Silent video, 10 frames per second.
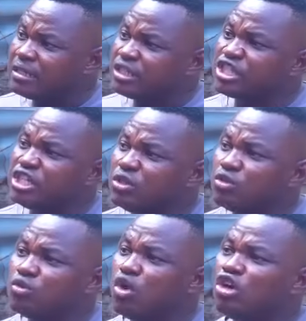She
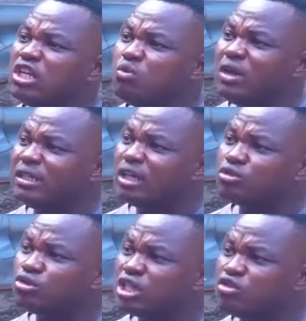only went there
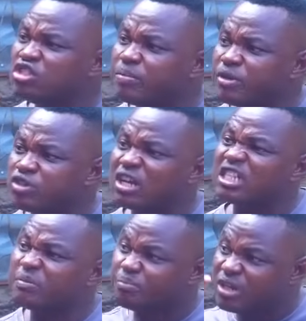to seduce the prince so that
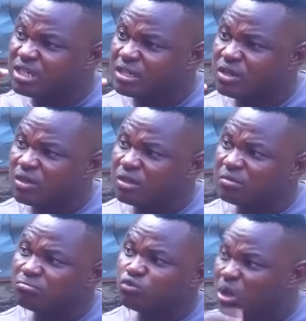the prince
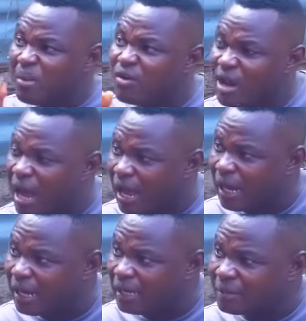will marry her.
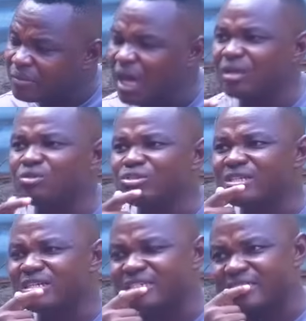Hey,
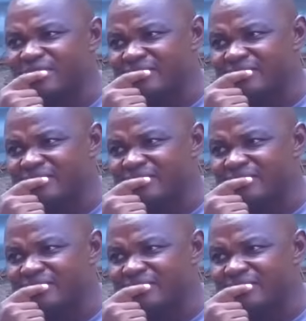Uchechi.